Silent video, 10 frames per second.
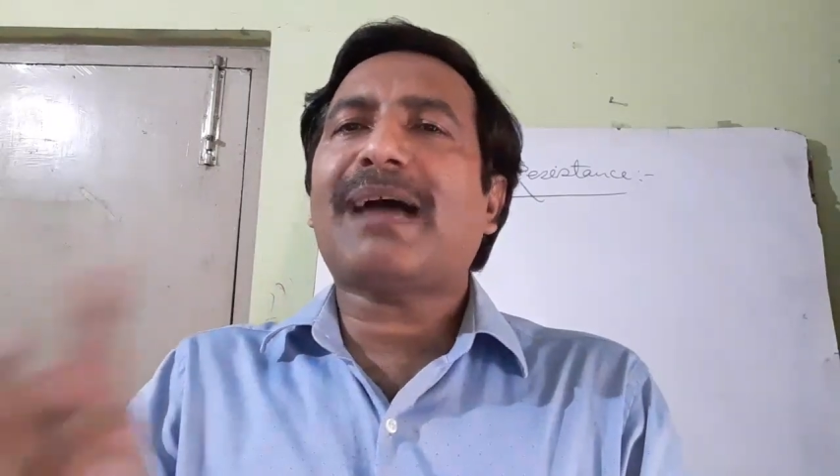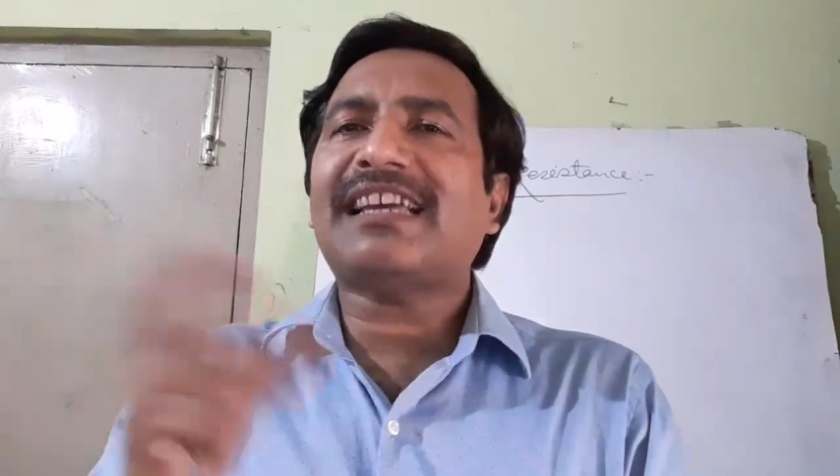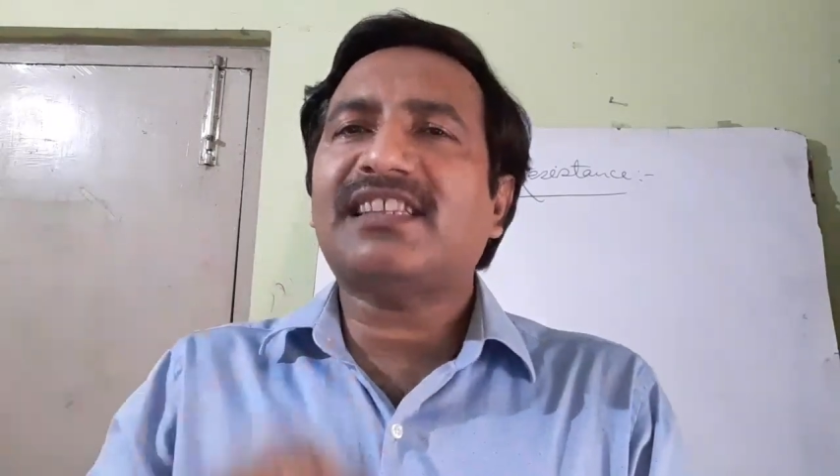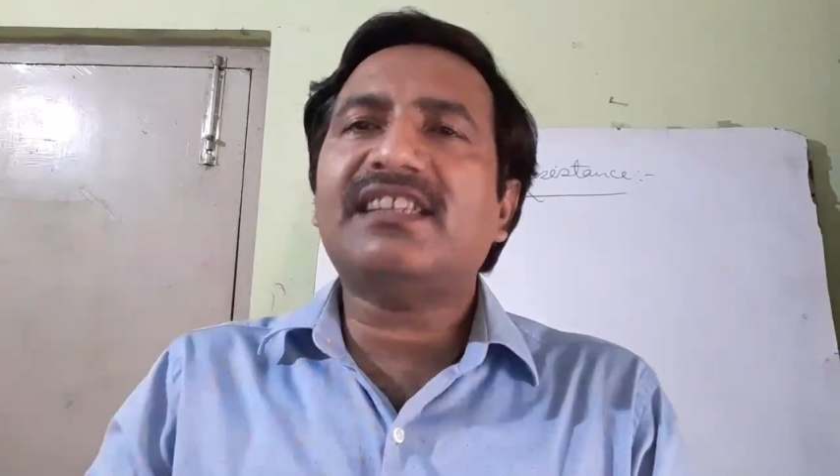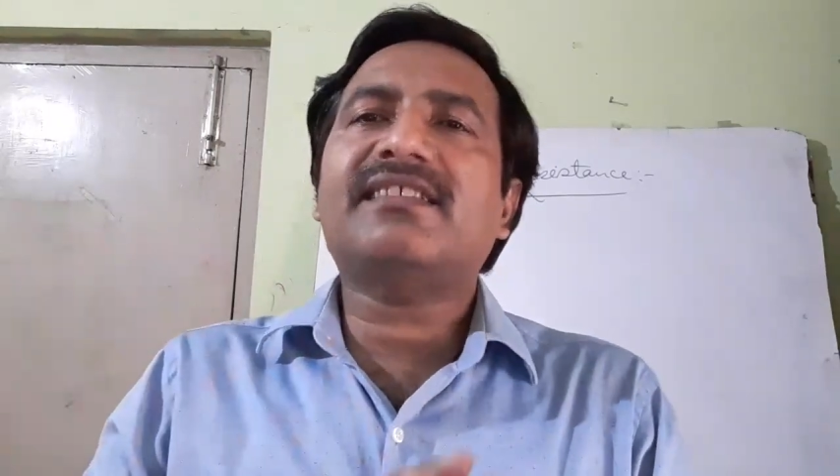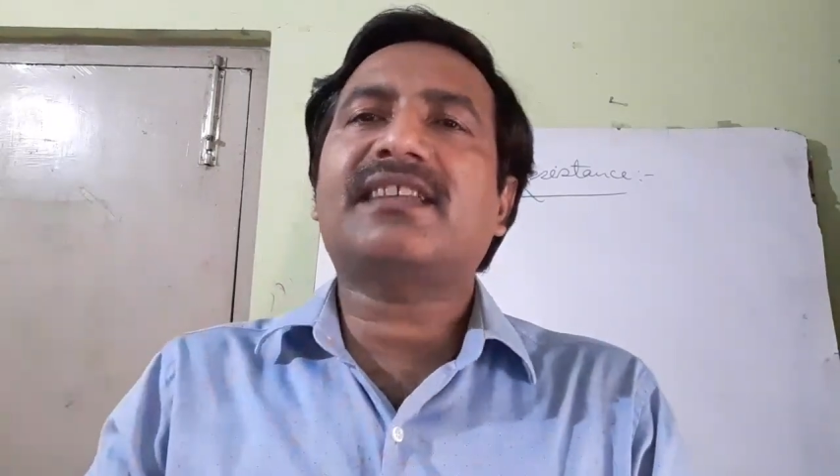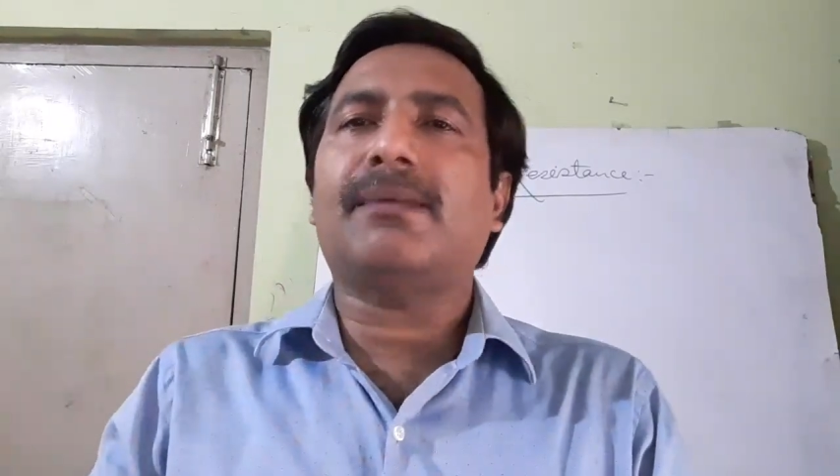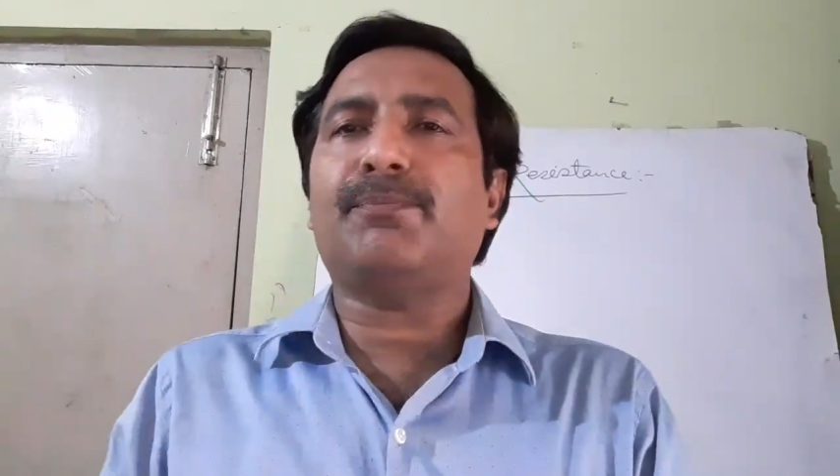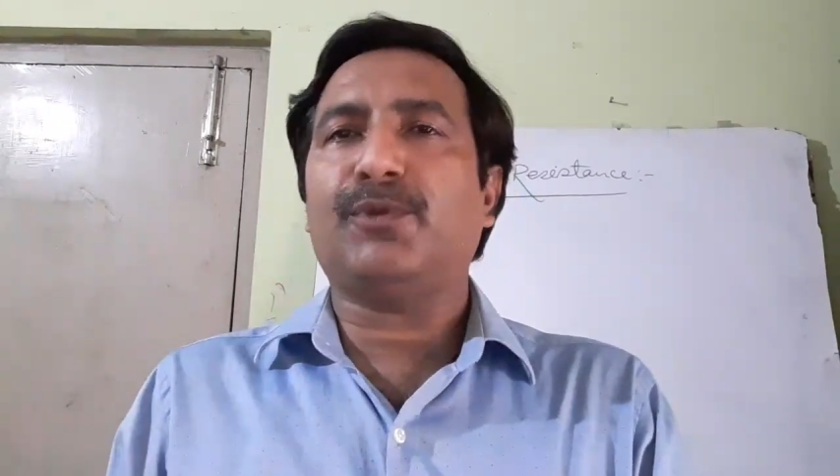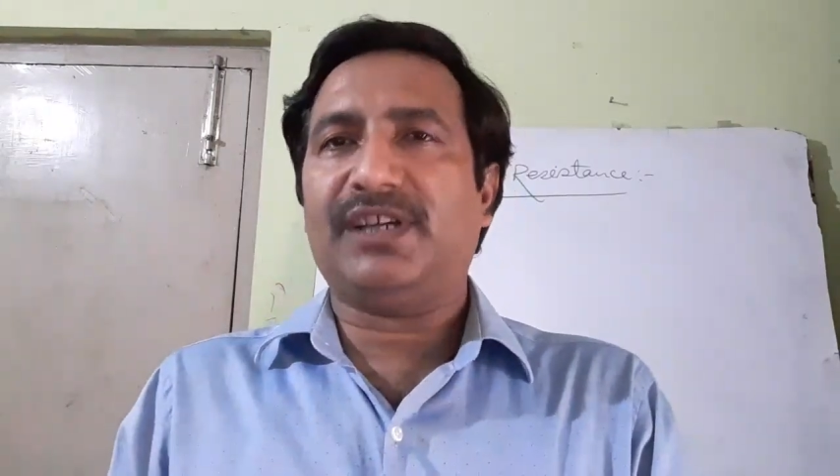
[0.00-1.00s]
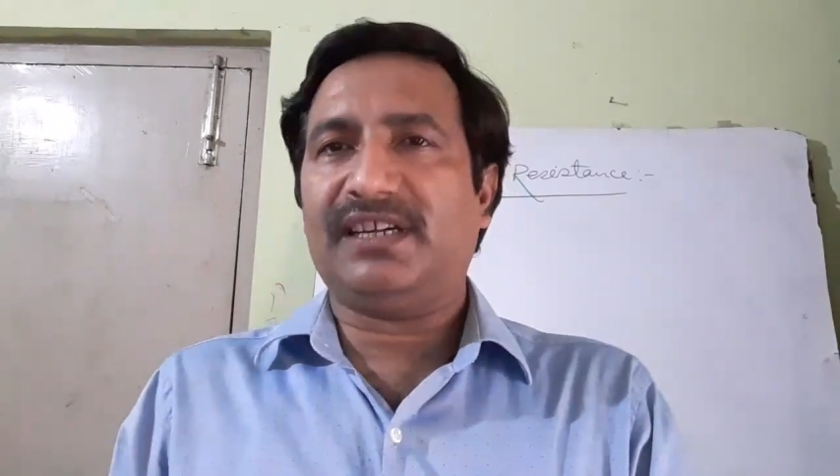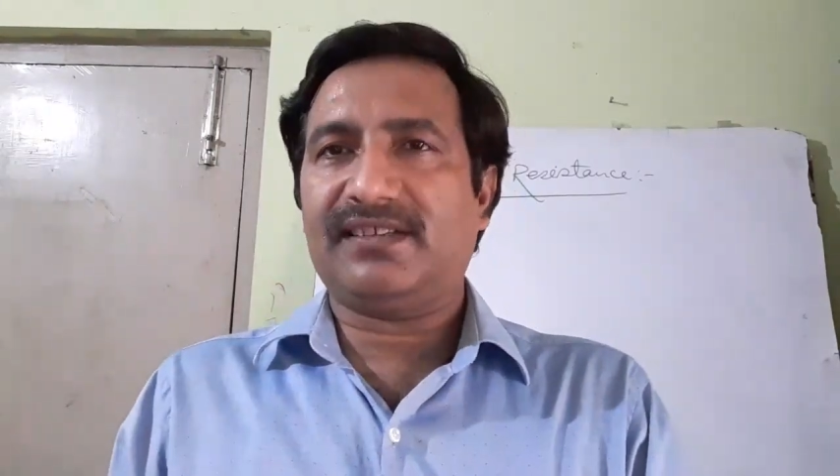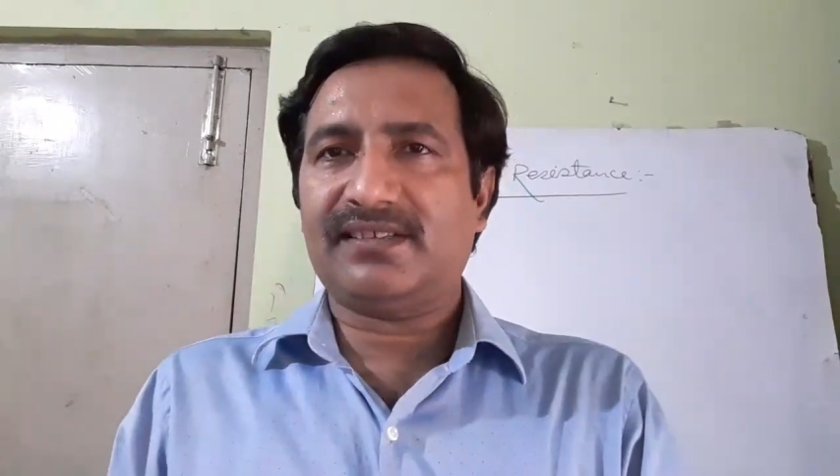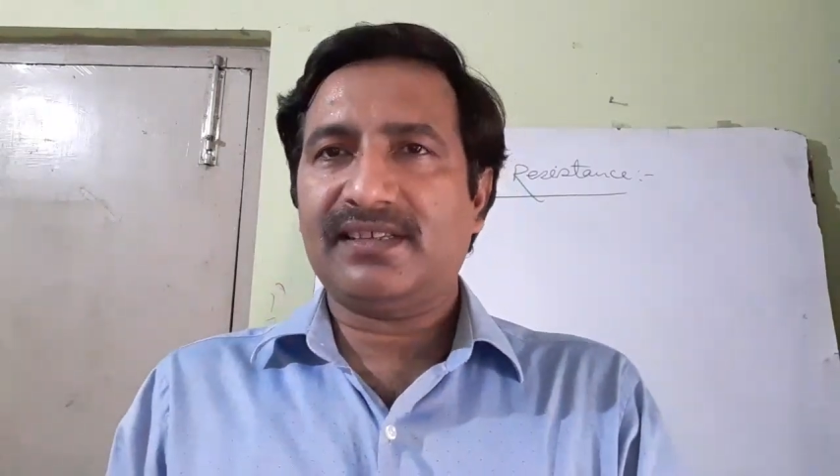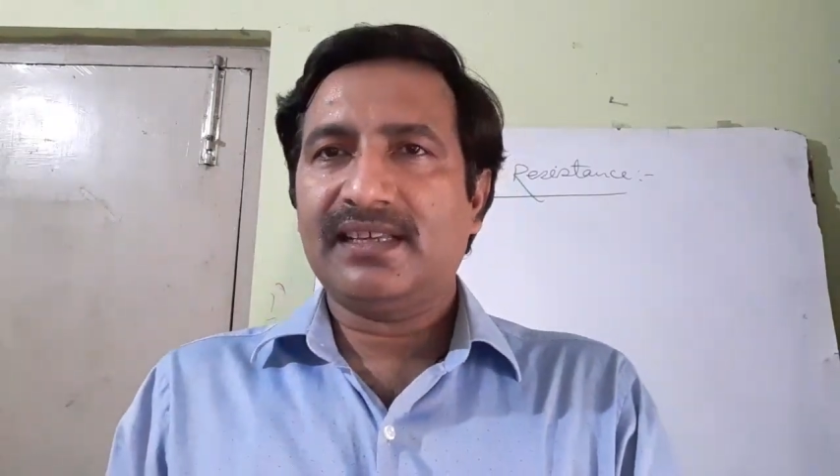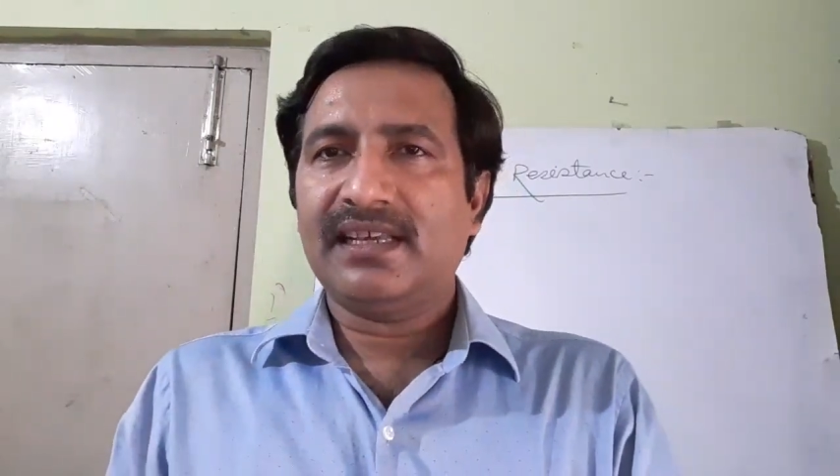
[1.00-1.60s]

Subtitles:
by these components,